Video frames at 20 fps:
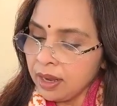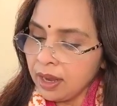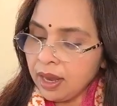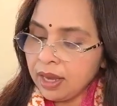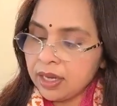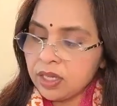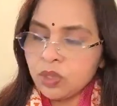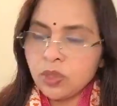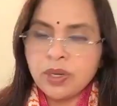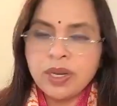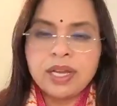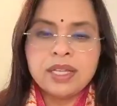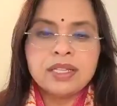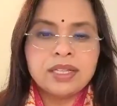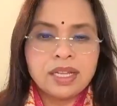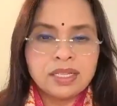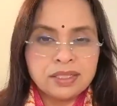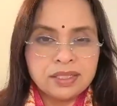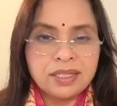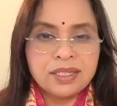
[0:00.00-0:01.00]
And Chota
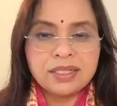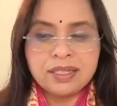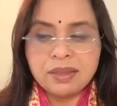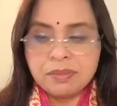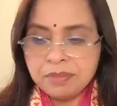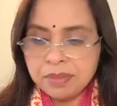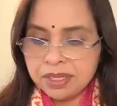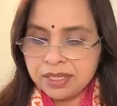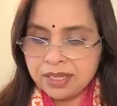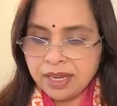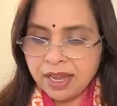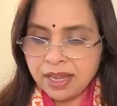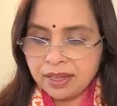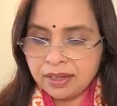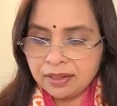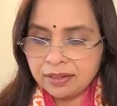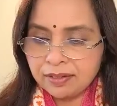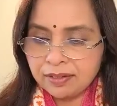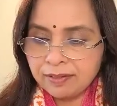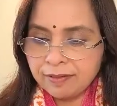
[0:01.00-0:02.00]
Haridas did some
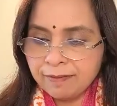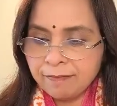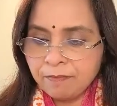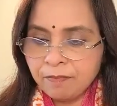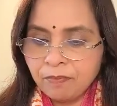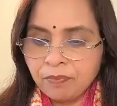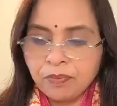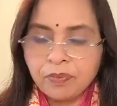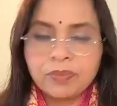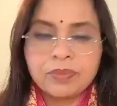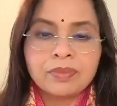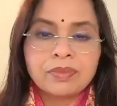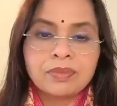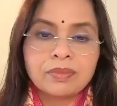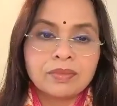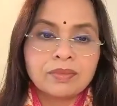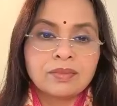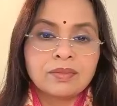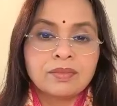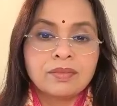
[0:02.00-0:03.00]
mistake
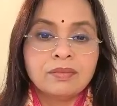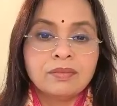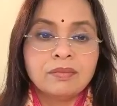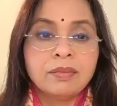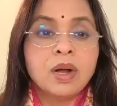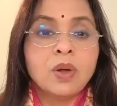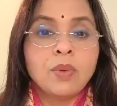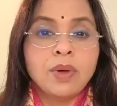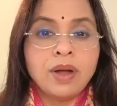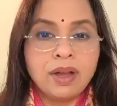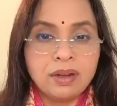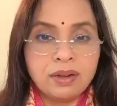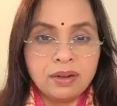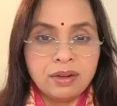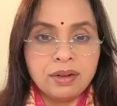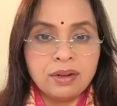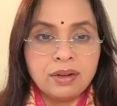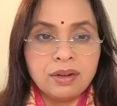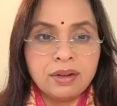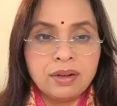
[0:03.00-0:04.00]
Bhagwan
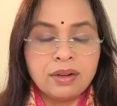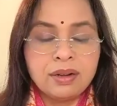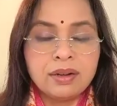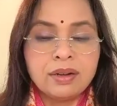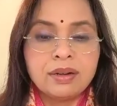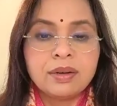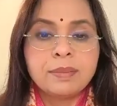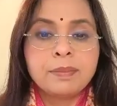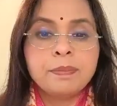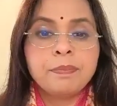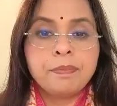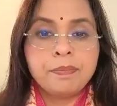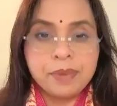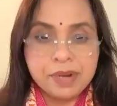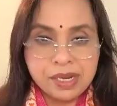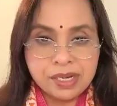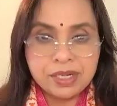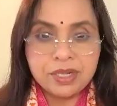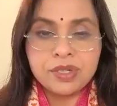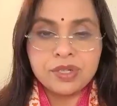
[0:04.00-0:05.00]

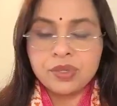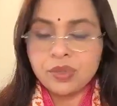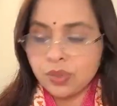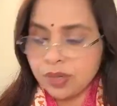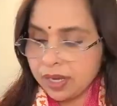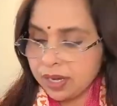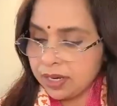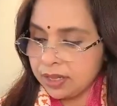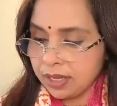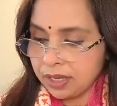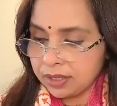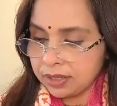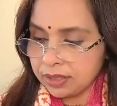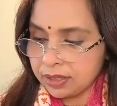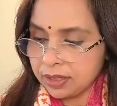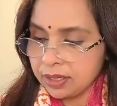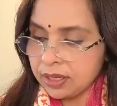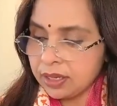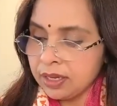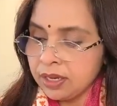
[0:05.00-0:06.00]
punished Chota Haridas.
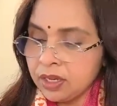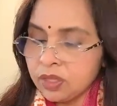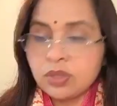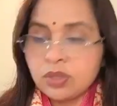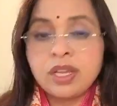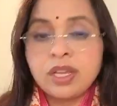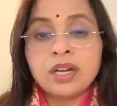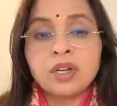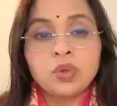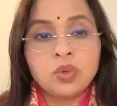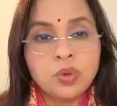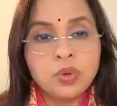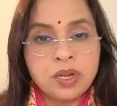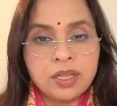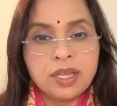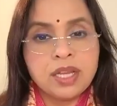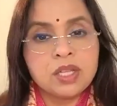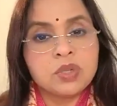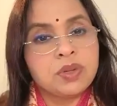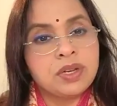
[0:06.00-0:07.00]
So there are two
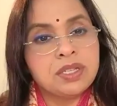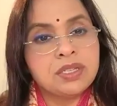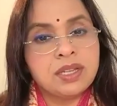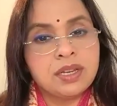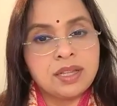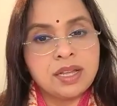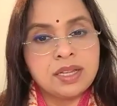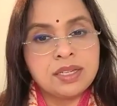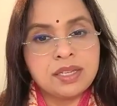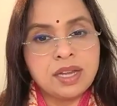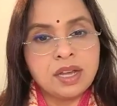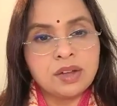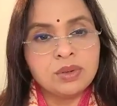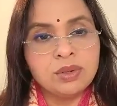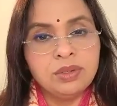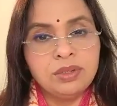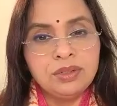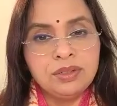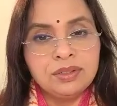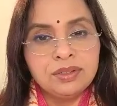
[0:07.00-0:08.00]
Haridas. One is Haridas
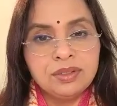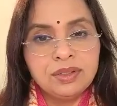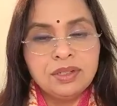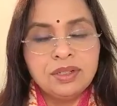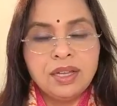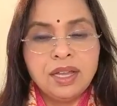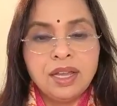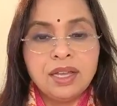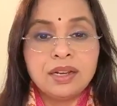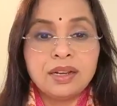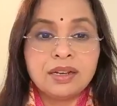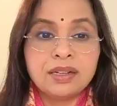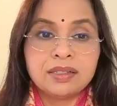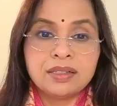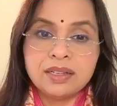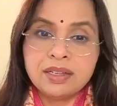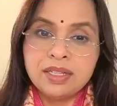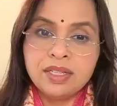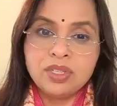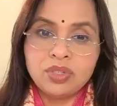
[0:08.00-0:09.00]
Thakur and
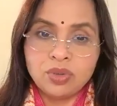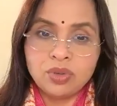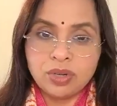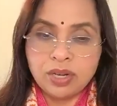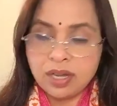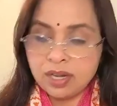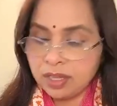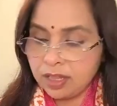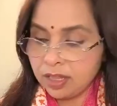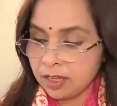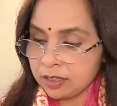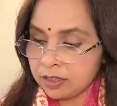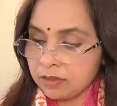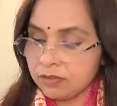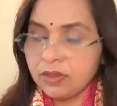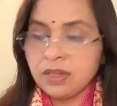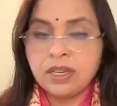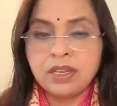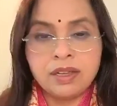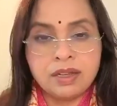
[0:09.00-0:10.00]
another is Chota Haridas.
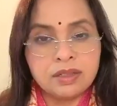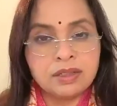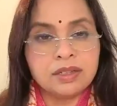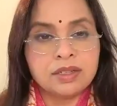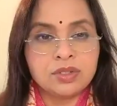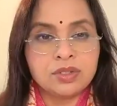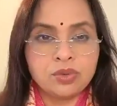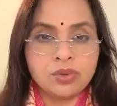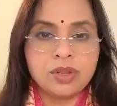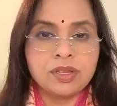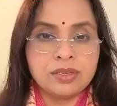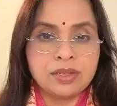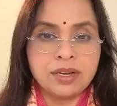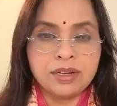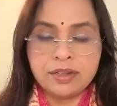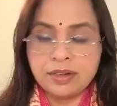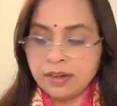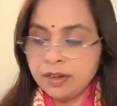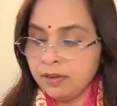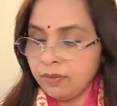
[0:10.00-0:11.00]
We'll hear the stories
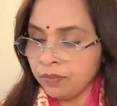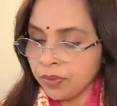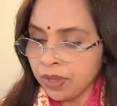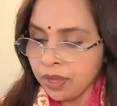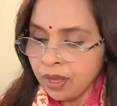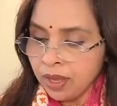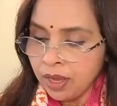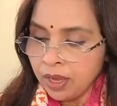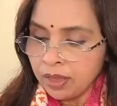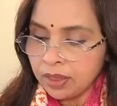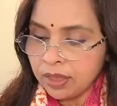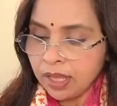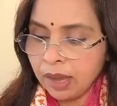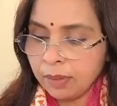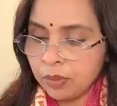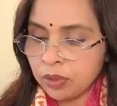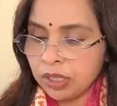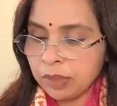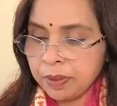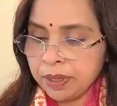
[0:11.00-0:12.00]
later.
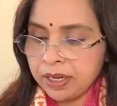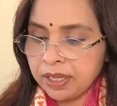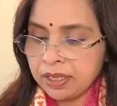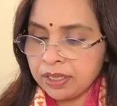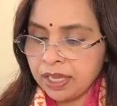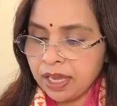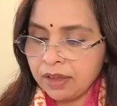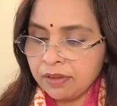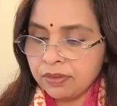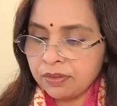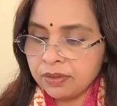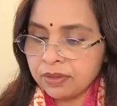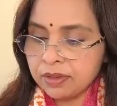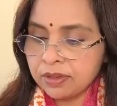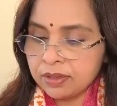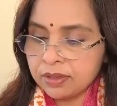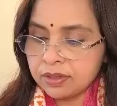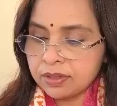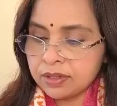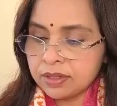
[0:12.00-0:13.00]
Damodar Pandit gave
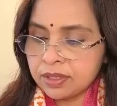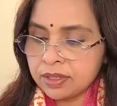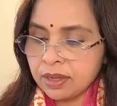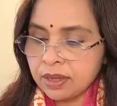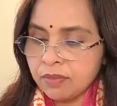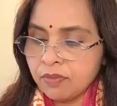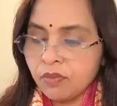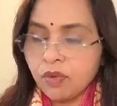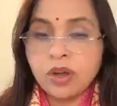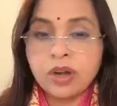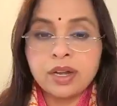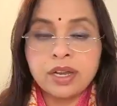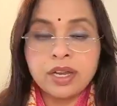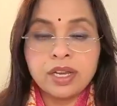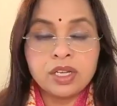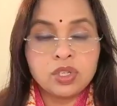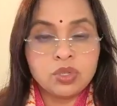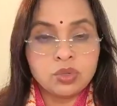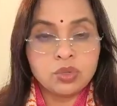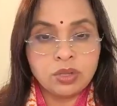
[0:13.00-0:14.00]
some
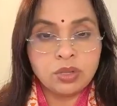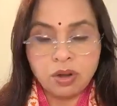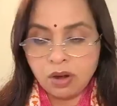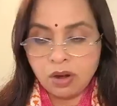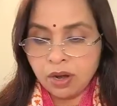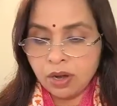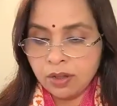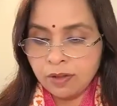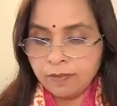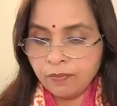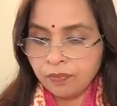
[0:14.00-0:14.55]
warning to the Lord.